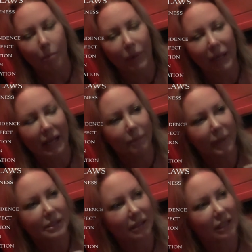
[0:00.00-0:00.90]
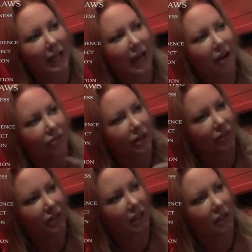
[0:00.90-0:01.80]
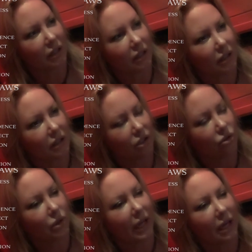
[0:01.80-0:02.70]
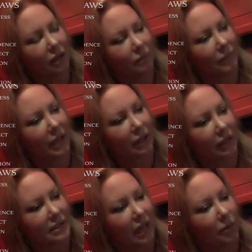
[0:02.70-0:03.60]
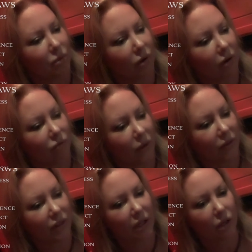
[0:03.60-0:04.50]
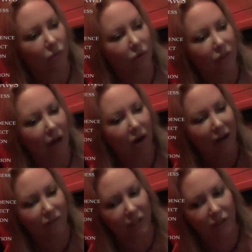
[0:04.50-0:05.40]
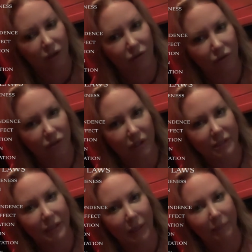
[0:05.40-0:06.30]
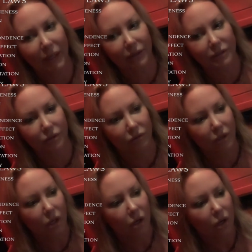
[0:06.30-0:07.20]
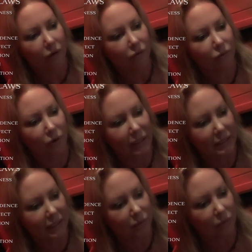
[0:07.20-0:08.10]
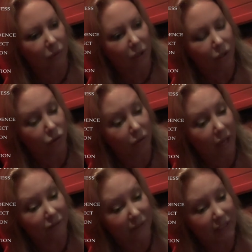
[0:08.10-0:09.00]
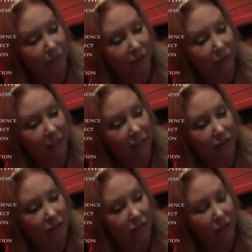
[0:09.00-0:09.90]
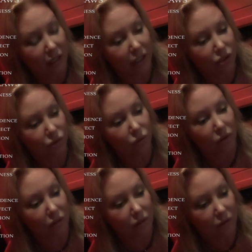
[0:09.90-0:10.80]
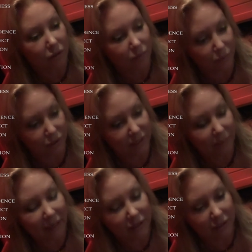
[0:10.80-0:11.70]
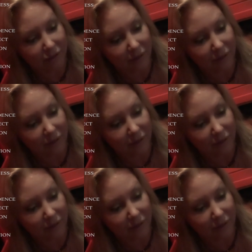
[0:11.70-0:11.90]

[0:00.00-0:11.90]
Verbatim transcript: But it basically everything you can't make an example of one thing without having another thing to compare it to. For example, your life experience is your perspective.